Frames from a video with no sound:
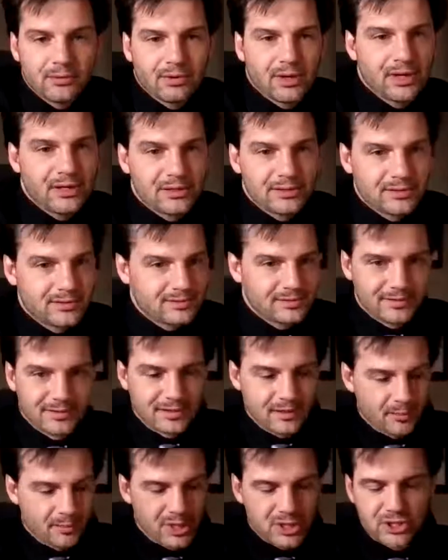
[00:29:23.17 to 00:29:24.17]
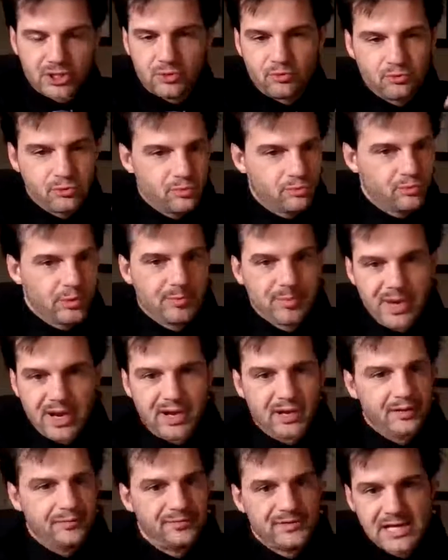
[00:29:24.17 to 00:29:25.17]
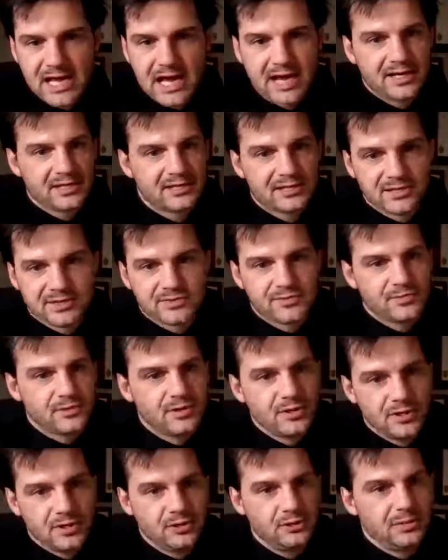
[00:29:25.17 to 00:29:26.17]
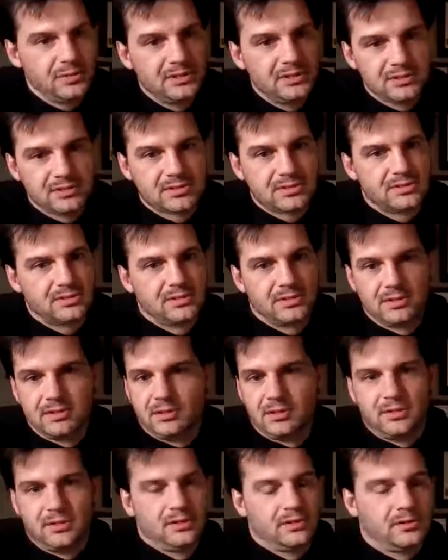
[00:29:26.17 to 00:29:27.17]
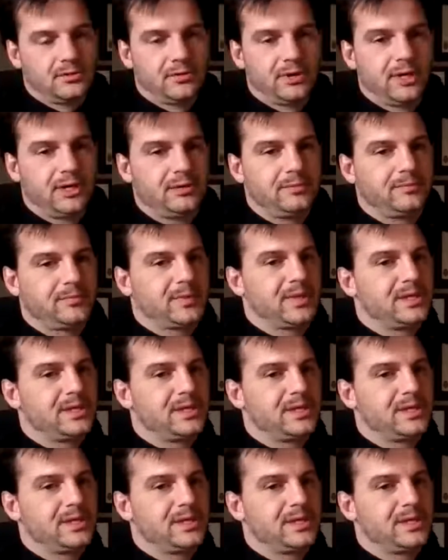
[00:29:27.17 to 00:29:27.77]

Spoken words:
right? A bunch of repetitive tasks for the humans, right?